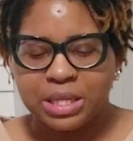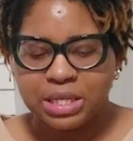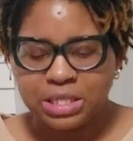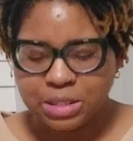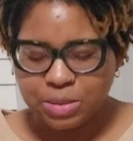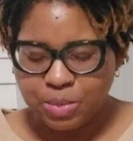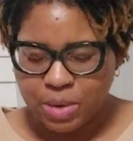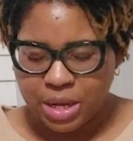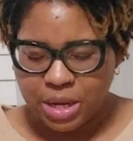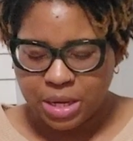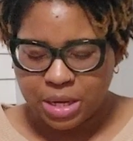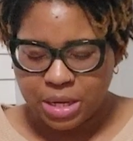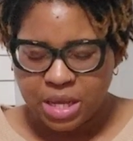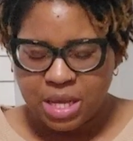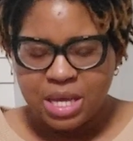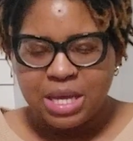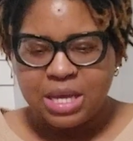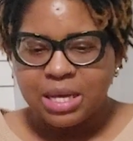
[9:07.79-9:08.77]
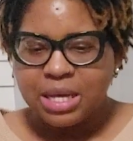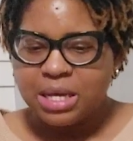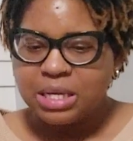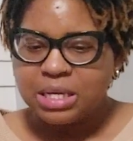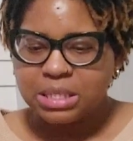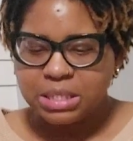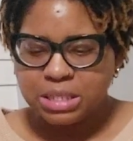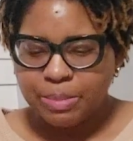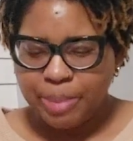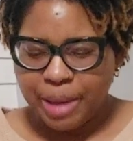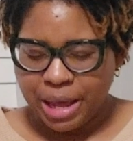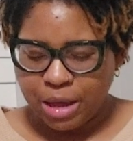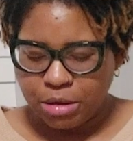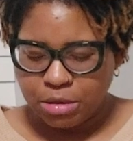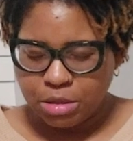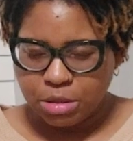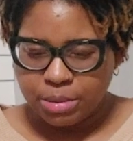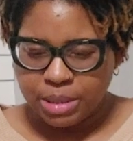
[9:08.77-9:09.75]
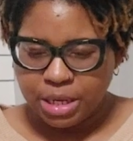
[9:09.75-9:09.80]
This one, it's
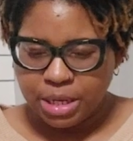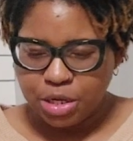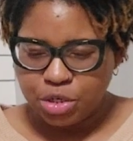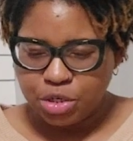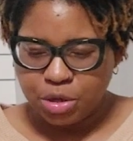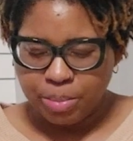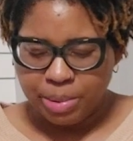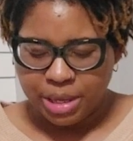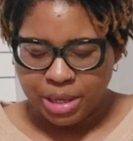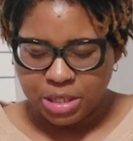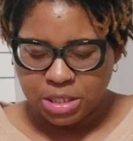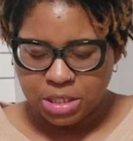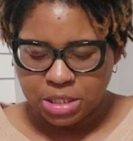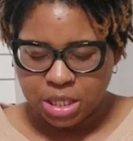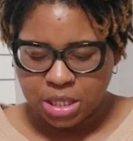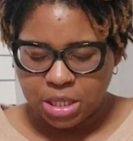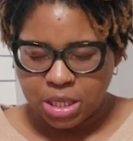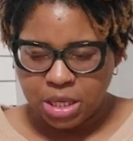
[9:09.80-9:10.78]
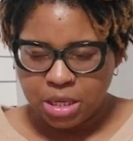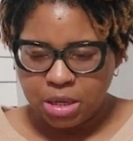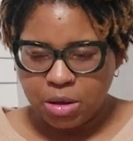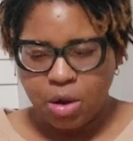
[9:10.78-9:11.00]
about 300 pages, I think,